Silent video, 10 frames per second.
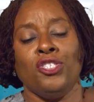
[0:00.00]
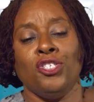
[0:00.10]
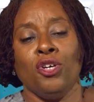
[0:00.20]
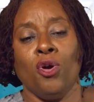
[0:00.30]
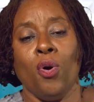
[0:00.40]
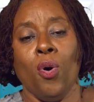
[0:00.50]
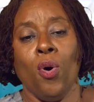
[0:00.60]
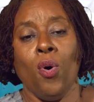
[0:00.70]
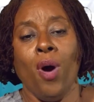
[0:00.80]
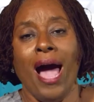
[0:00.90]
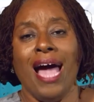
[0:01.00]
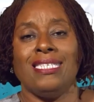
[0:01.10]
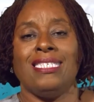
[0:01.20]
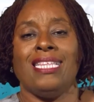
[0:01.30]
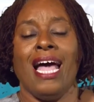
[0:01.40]
to go
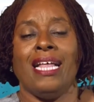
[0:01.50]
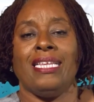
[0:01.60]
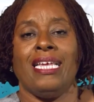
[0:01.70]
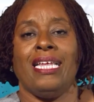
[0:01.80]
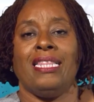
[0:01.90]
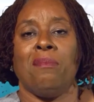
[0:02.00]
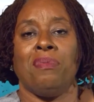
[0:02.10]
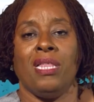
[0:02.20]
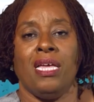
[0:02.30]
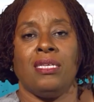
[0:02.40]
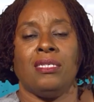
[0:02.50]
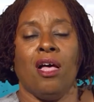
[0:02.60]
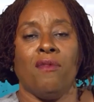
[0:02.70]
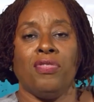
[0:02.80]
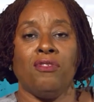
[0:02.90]
and stand in the place
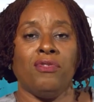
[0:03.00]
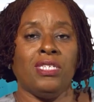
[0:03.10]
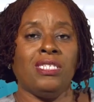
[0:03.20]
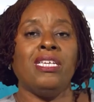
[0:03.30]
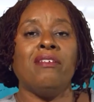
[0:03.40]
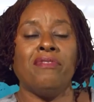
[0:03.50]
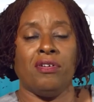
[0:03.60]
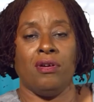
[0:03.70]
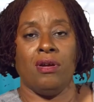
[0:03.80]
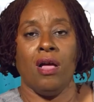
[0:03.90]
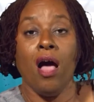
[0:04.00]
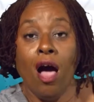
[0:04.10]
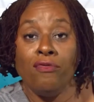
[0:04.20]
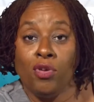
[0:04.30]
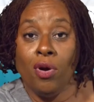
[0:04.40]
of the receiver
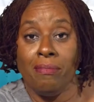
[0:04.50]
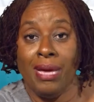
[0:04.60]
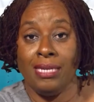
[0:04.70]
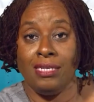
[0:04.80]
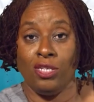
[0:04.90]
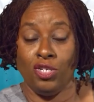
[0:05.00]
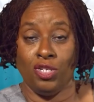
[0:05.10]
of your message.